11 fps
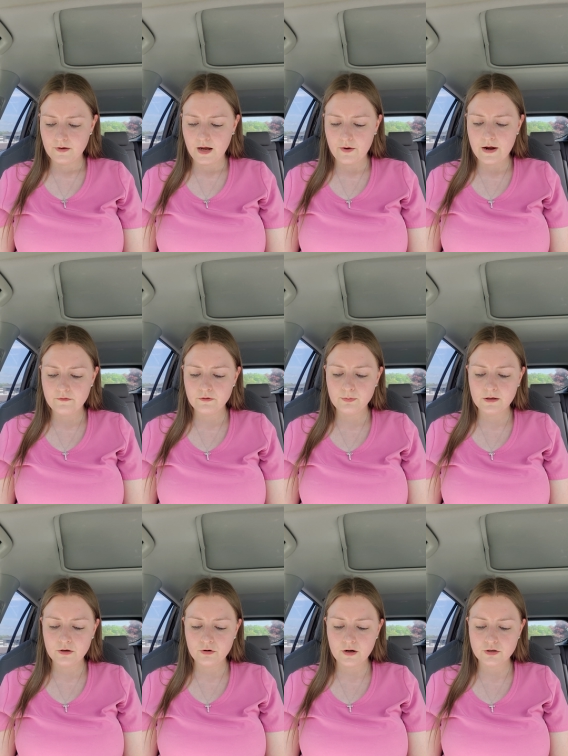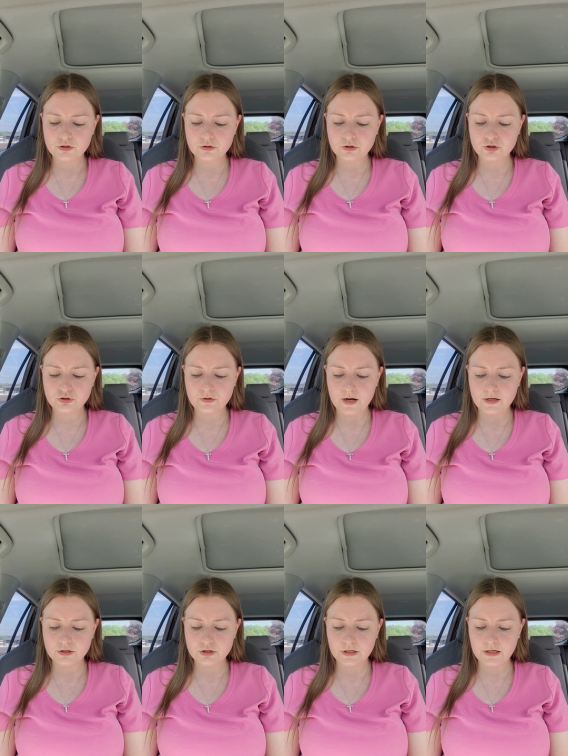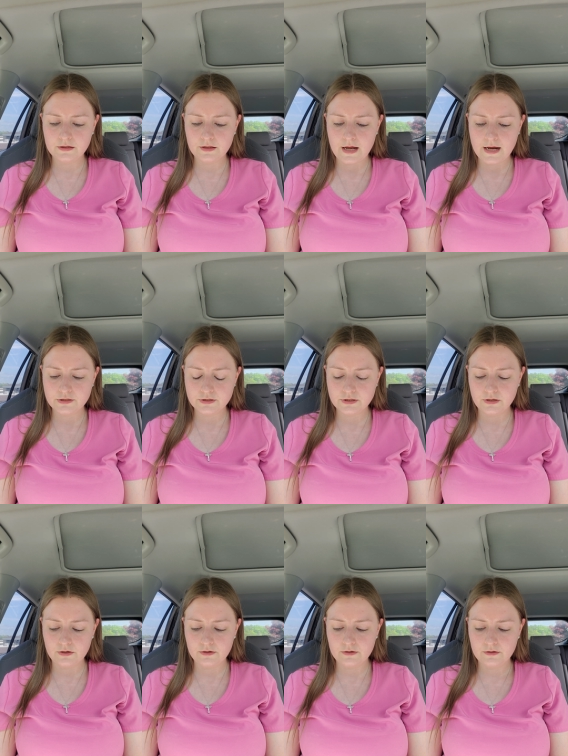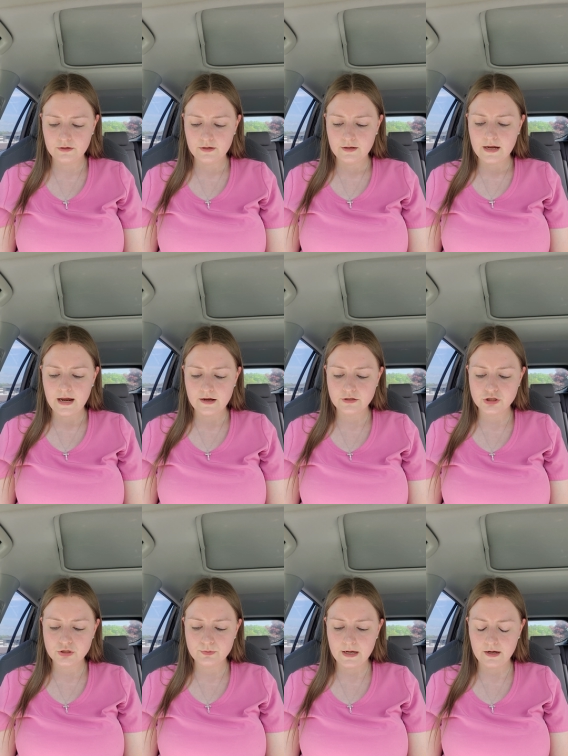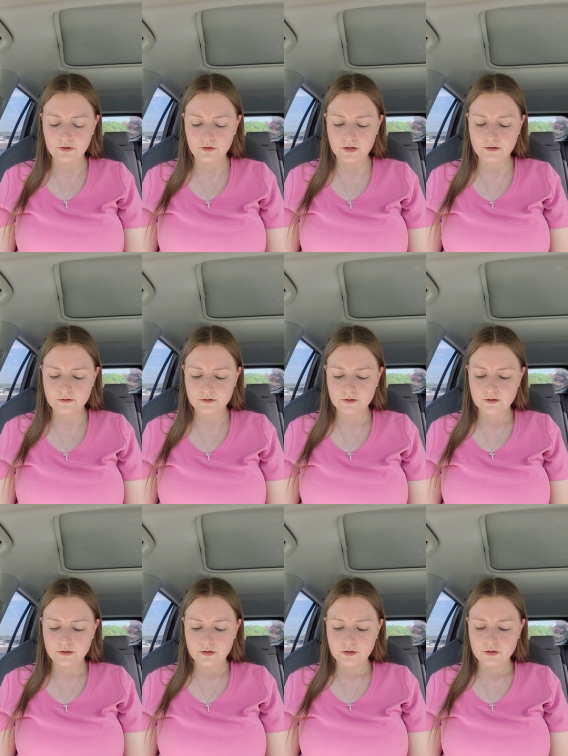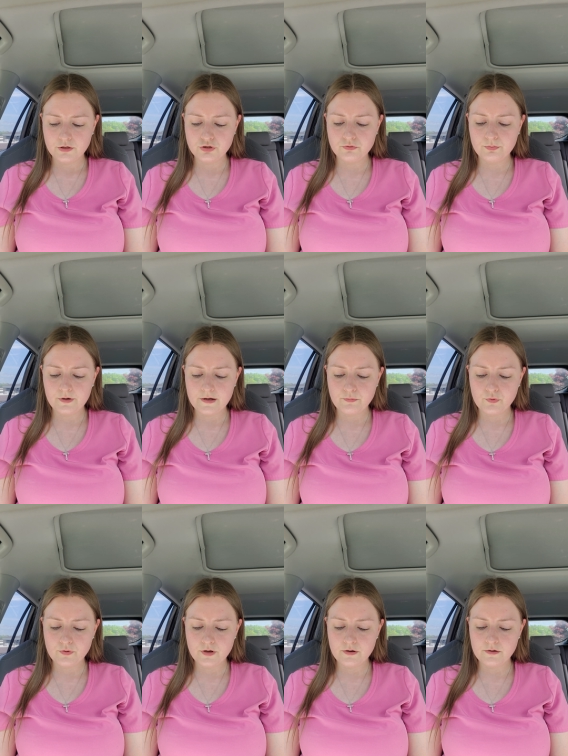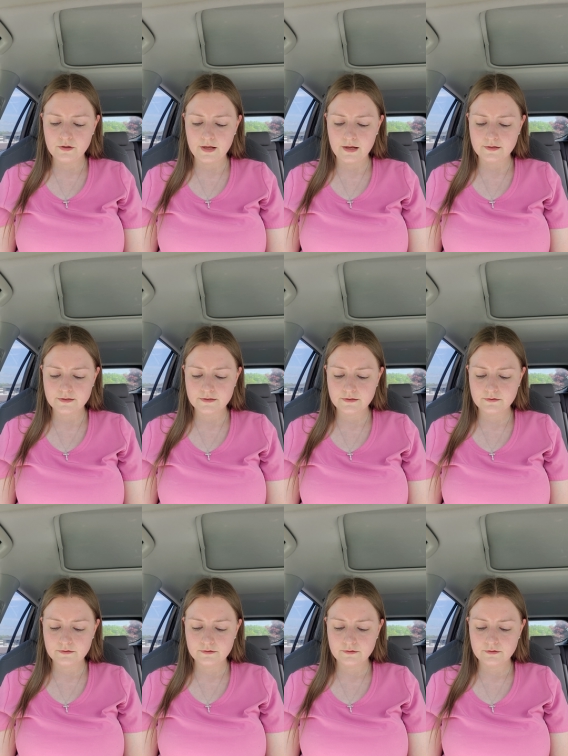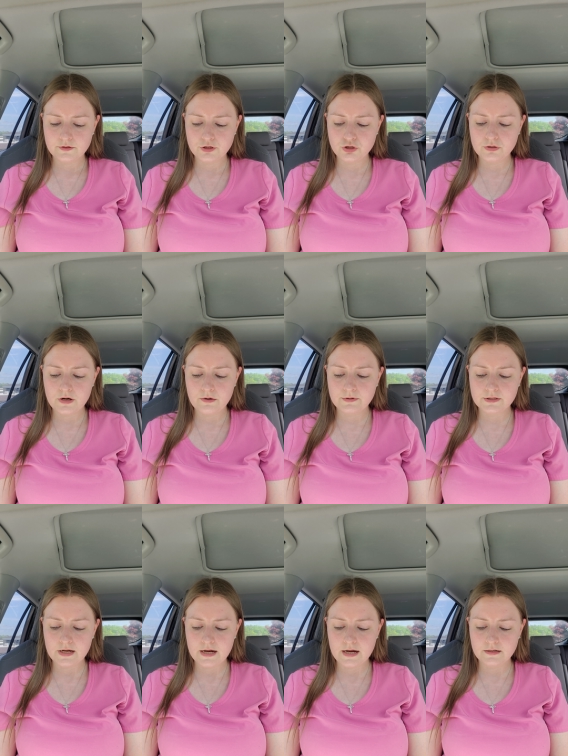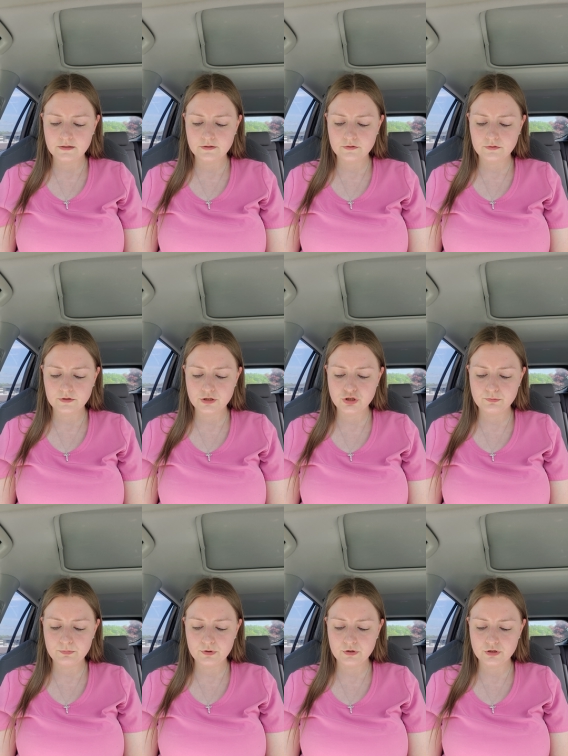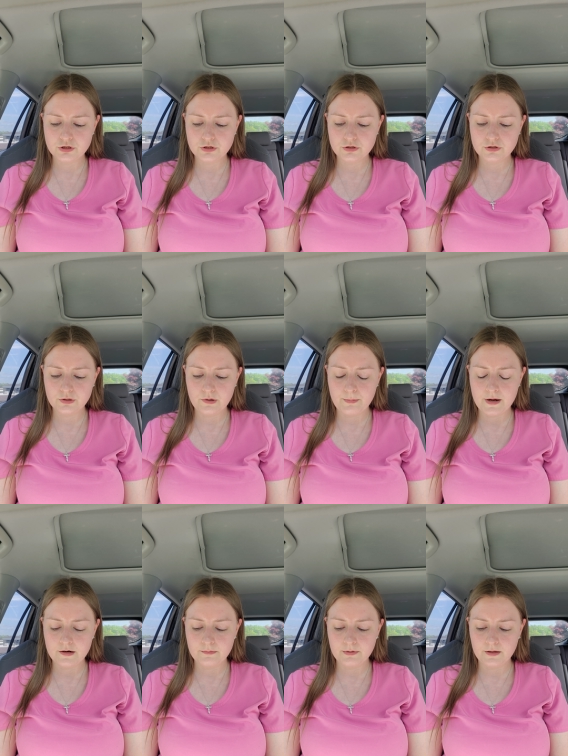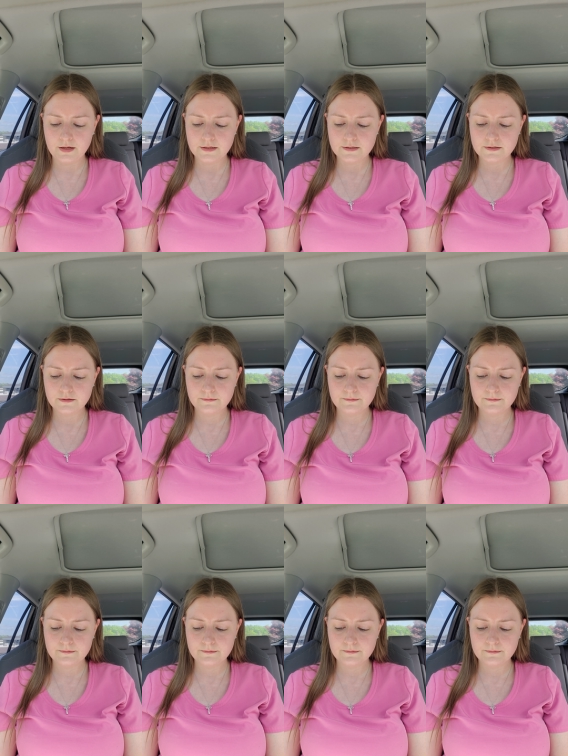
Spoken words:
how have you been crushed or stretched in the last year? How did you handle it? Did you pray more or less? Did you go into hiding, or did you push to a better place?